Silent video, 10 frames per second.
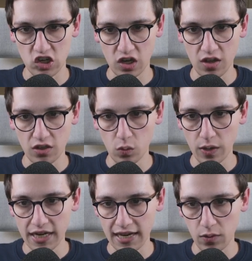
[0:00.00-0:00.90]
the way
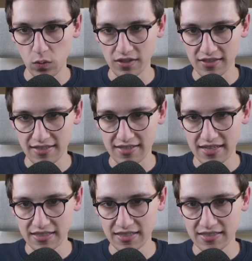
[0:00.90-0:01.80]
that it was
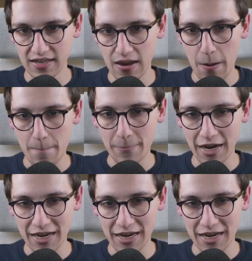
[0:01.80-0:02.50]
intended by